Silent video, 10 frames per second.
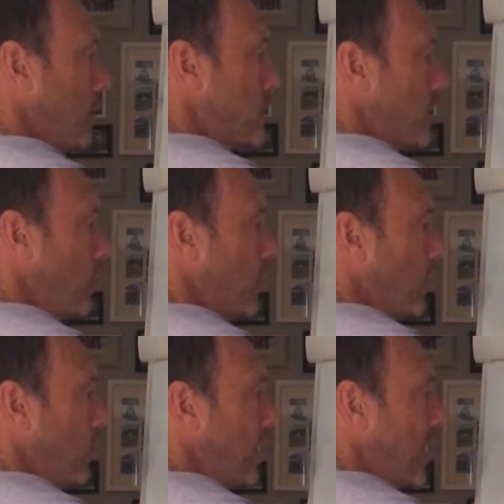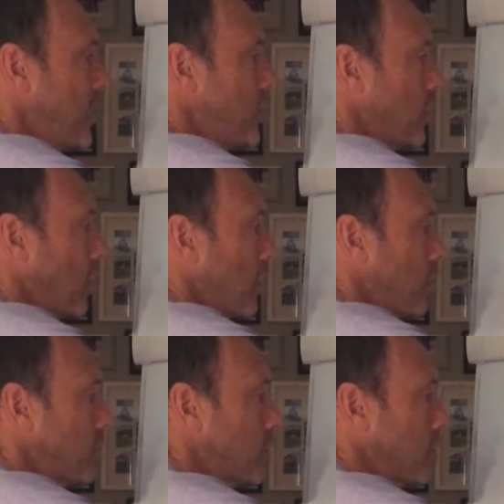So with coordination
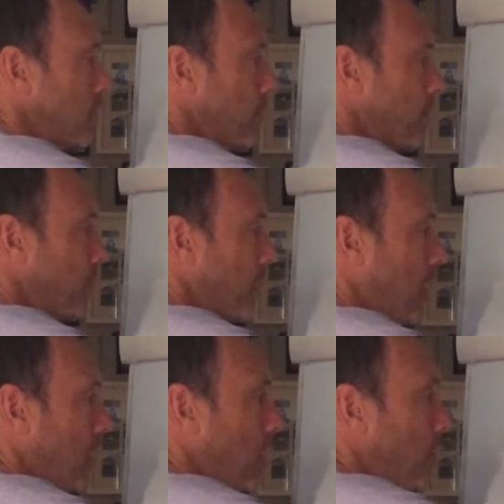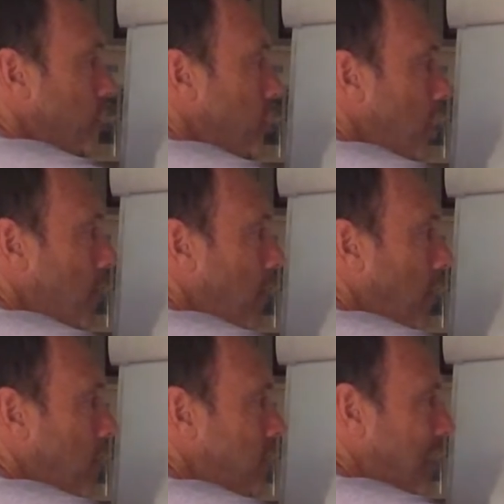loss, the term I'm
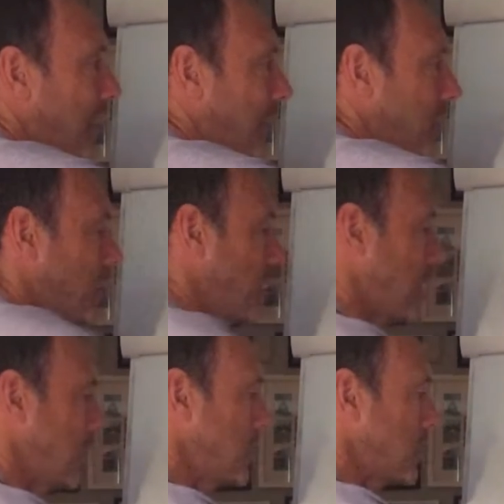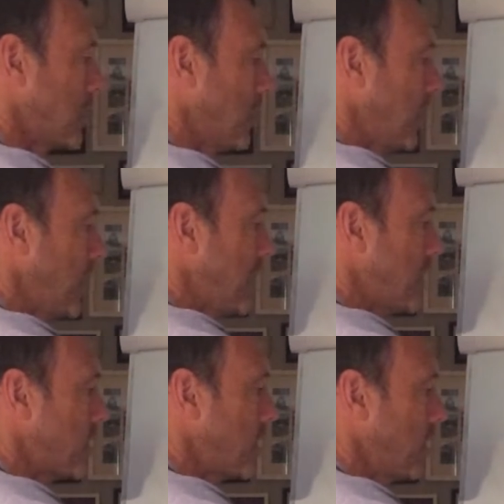going to link to this
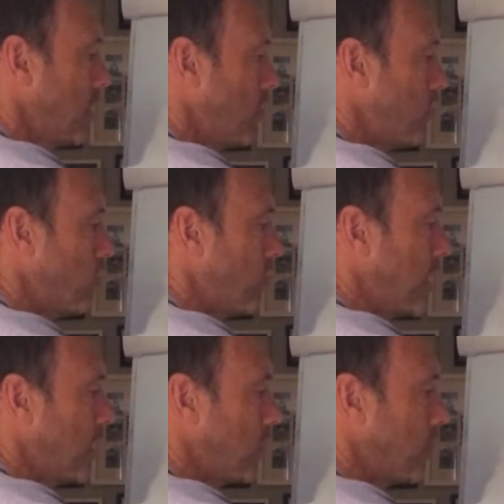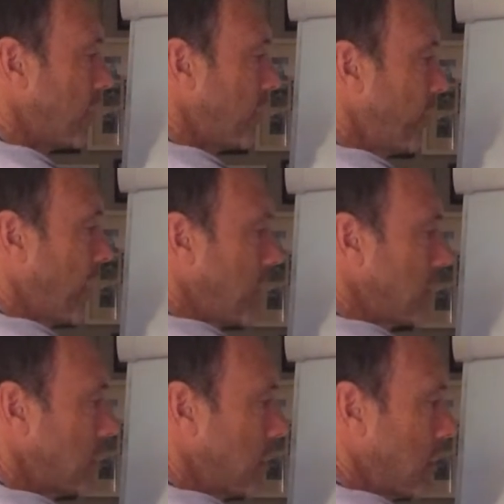is the Ringelmann
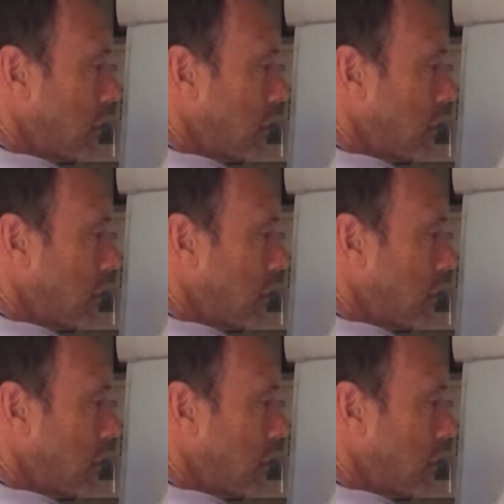effect.